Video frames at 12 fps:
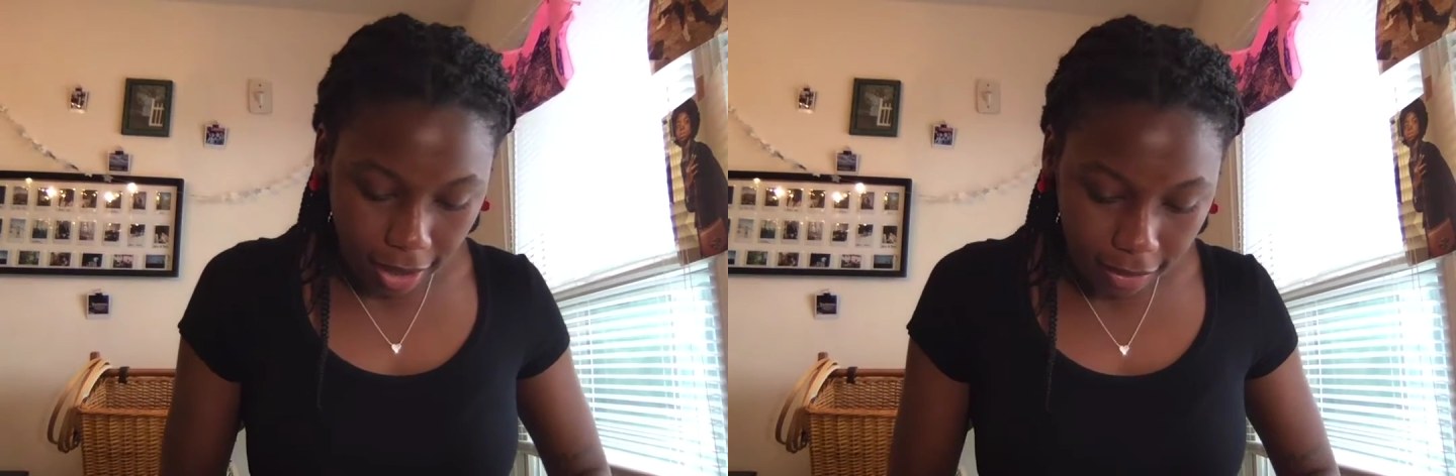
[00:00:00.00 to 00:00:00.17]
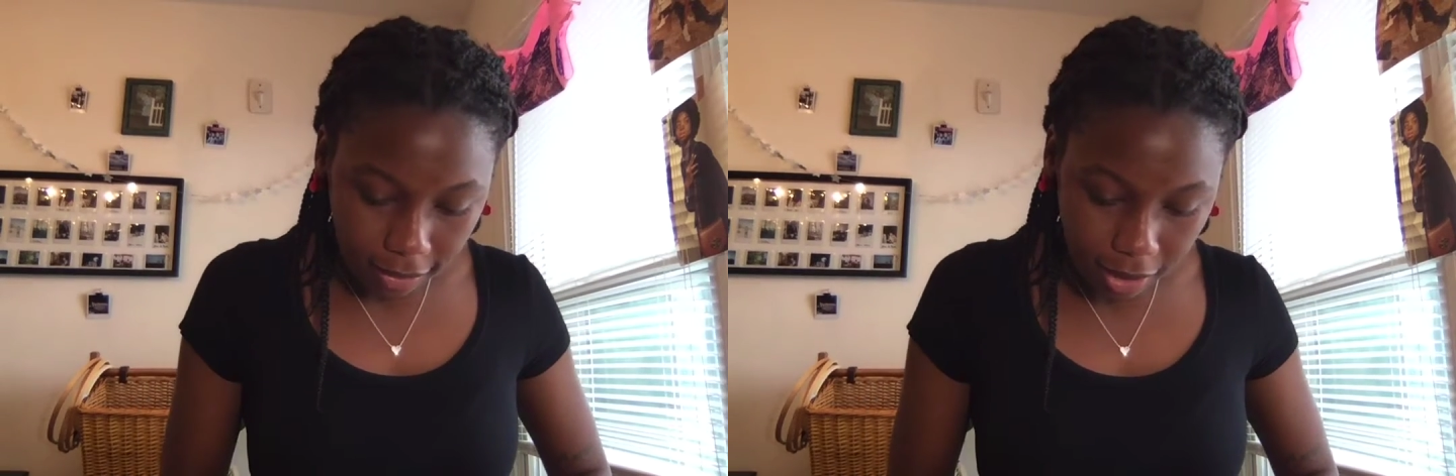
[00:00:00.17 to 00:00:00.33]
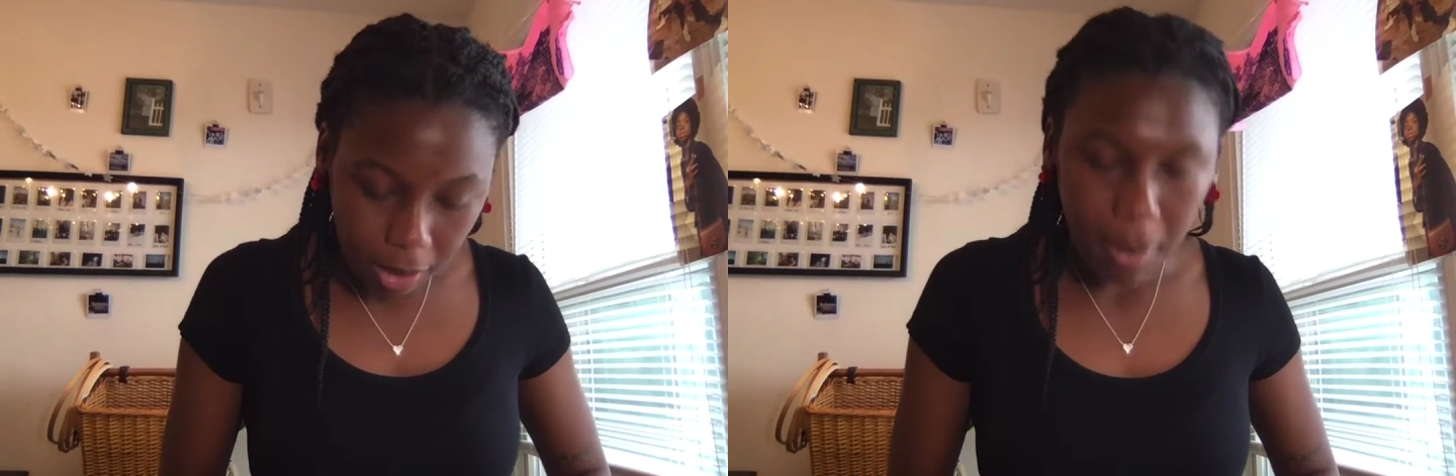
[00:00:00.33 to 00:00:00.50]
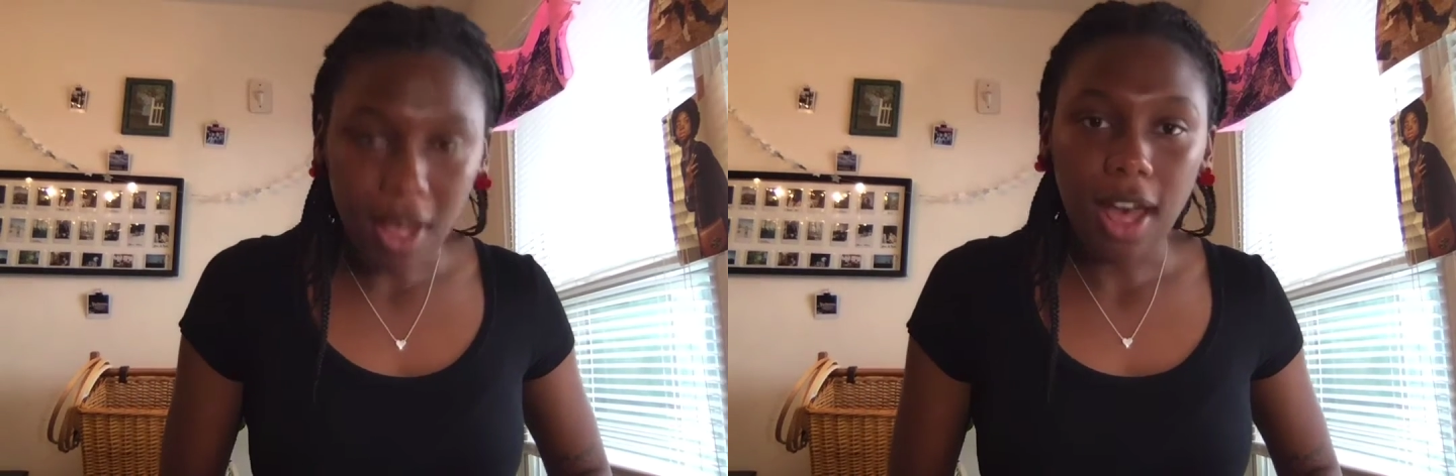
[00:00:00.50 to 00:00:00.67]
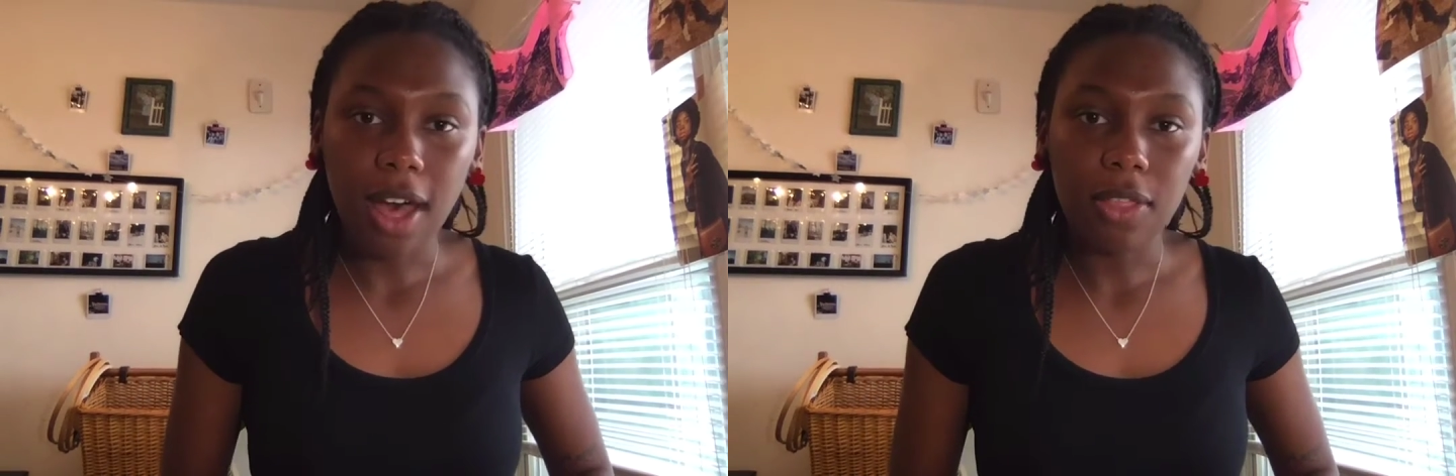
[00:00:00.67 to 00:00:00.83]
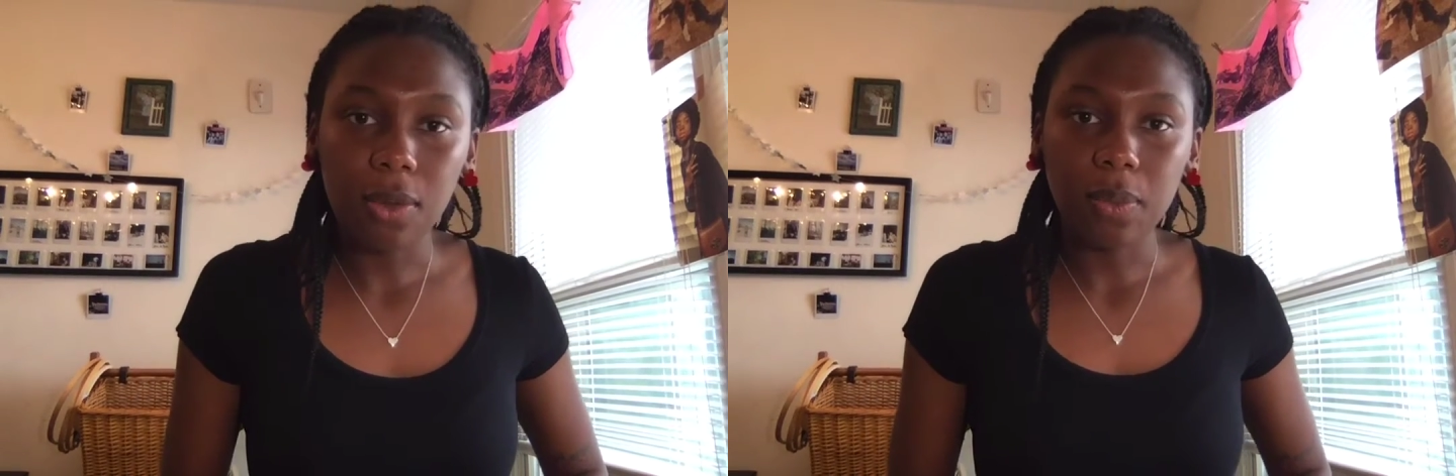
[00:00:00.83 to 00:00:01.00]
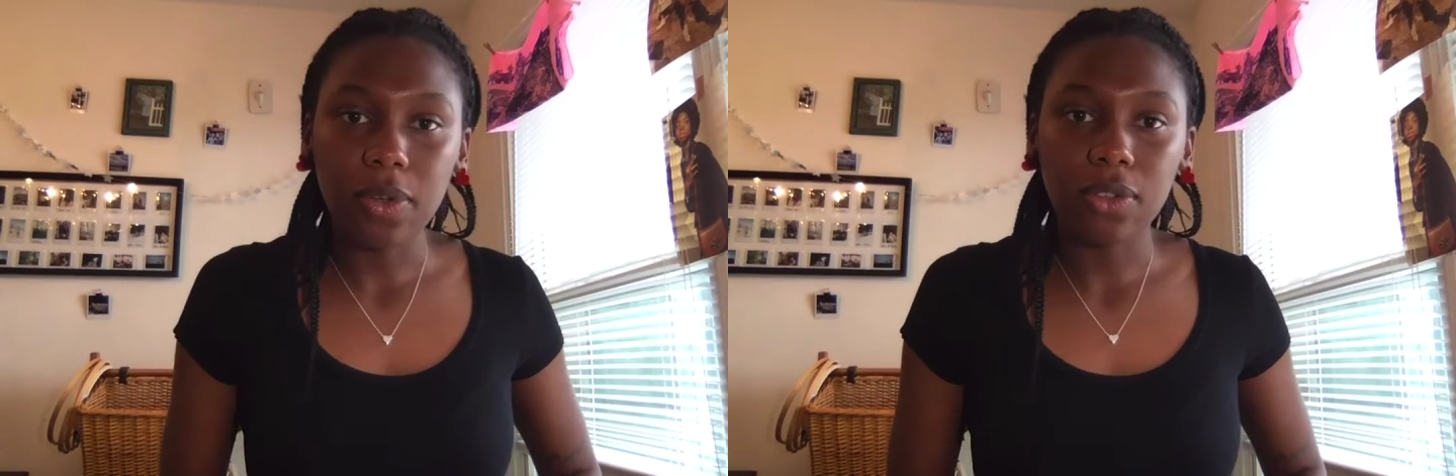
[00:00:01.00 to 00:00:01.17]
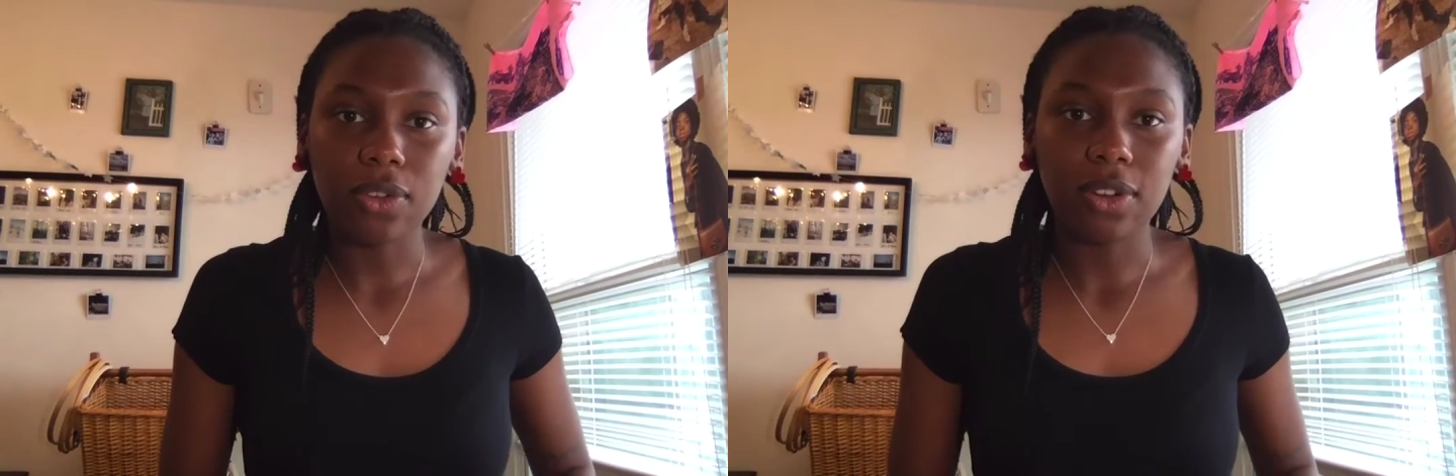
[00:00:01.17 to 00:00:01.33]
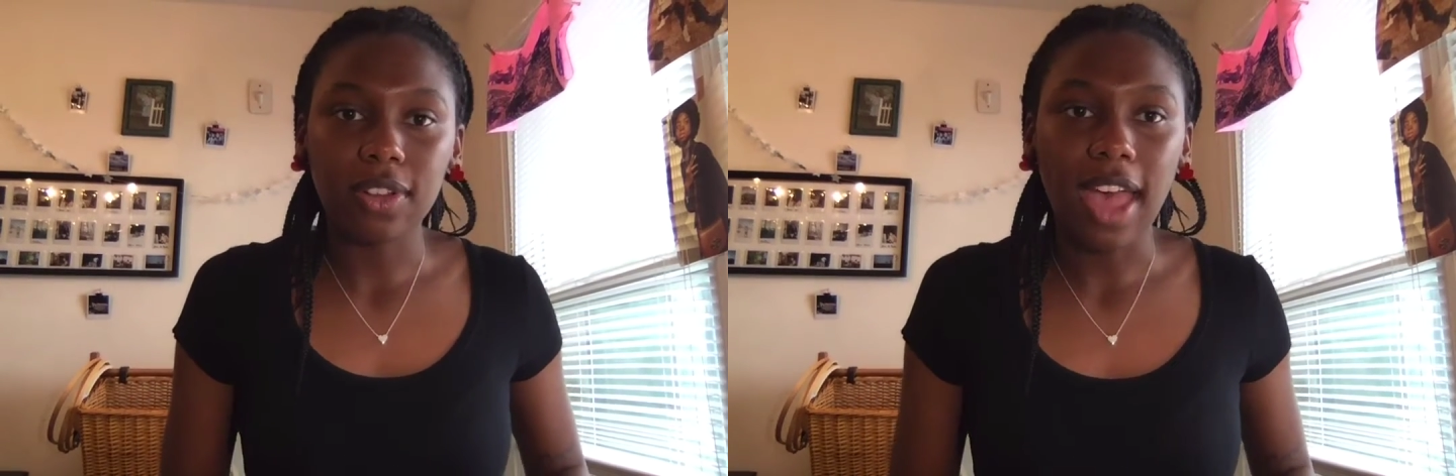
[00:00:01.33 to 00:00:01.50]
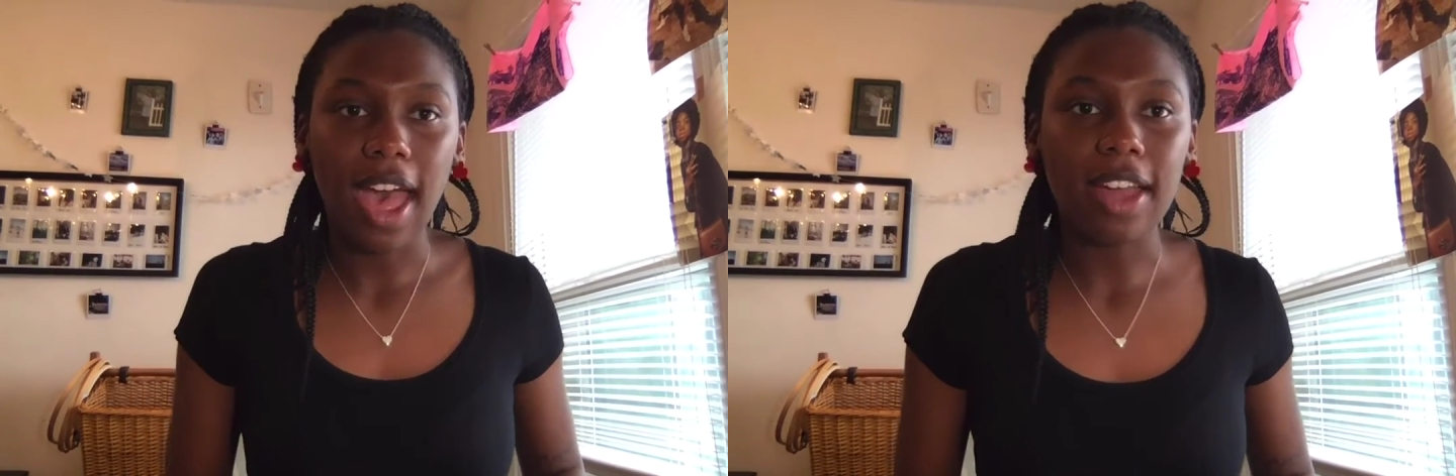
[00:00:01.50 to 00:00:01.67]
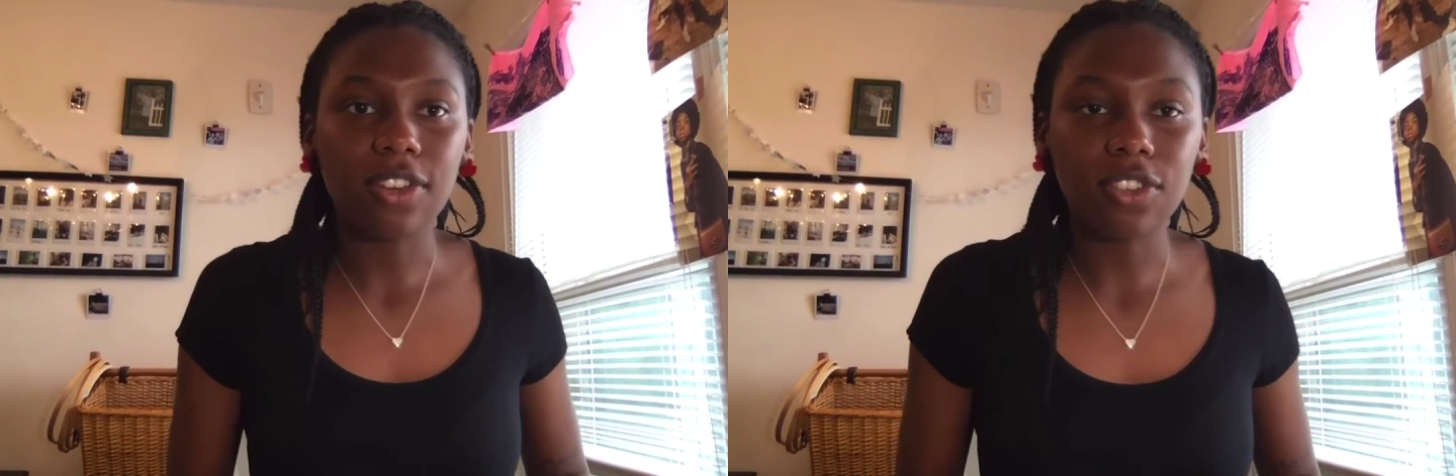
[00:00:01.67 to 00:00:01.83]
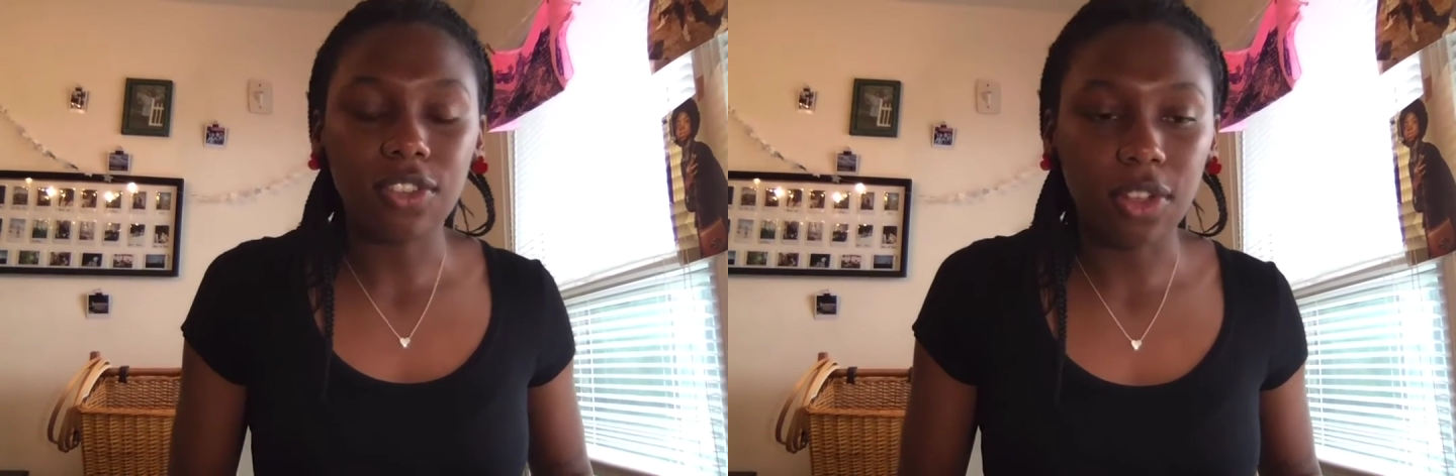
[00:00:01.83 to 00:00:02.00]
let's think about how the wheels are attached.